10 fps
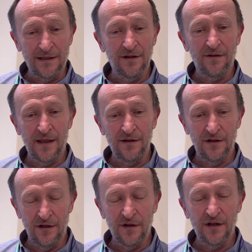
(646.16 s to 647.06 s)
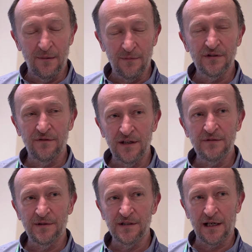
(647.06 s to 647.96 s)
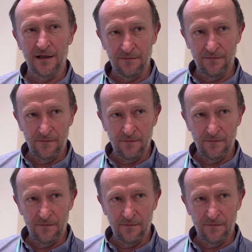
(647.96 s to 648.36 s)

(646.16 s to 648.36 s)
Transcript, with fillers: mean that then the numbers of these particular